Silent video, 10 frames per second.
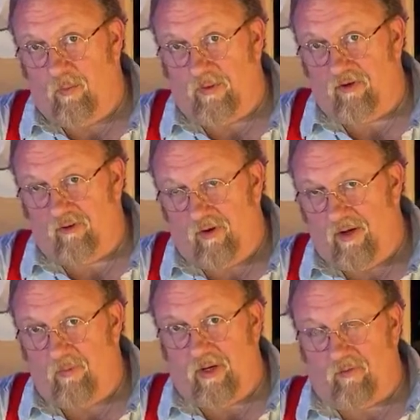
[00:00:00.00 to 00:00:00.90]
wet to dry,
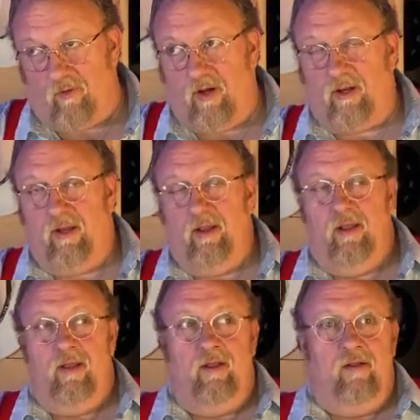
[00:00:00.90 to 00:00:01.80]
whatever, right?
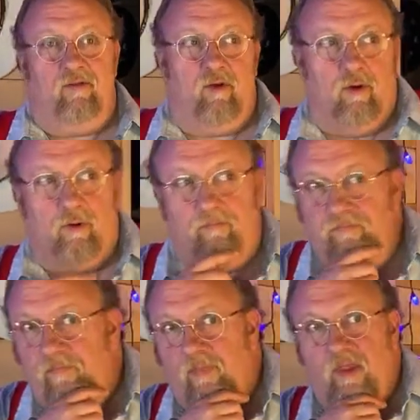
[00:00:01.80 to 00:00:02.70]
So
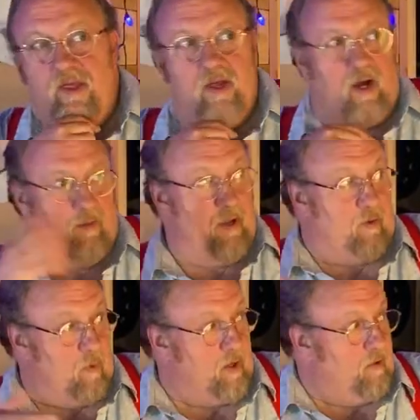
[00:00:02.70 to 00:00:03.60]
I make a
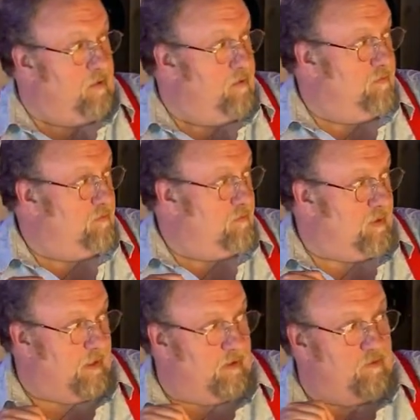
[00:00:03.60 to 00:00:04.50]
record,
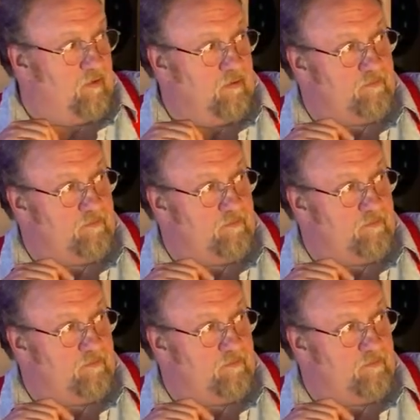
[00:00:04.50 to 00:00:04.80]
and